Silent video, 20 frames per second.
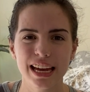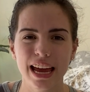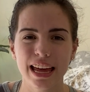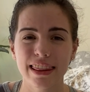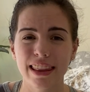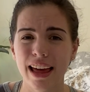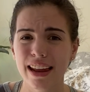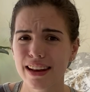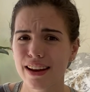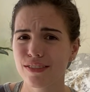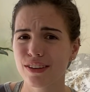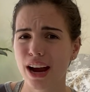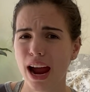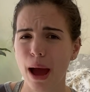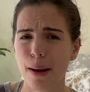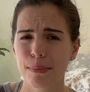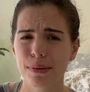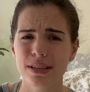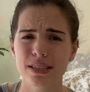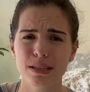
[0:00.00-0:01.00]
and that never
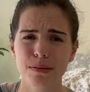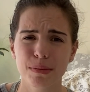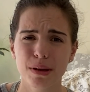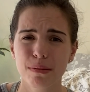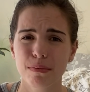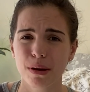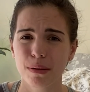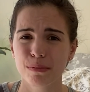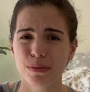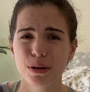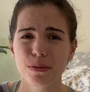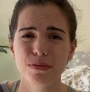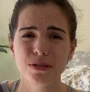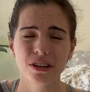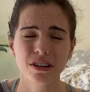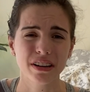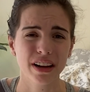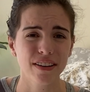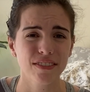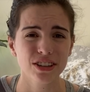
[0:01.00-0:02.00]
happens to me. My boobs
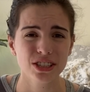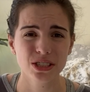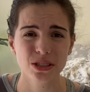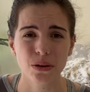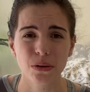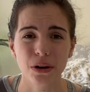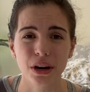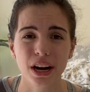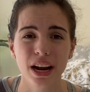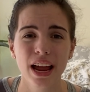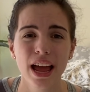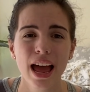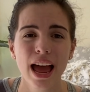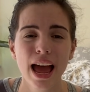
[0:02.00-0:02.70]
are never sore.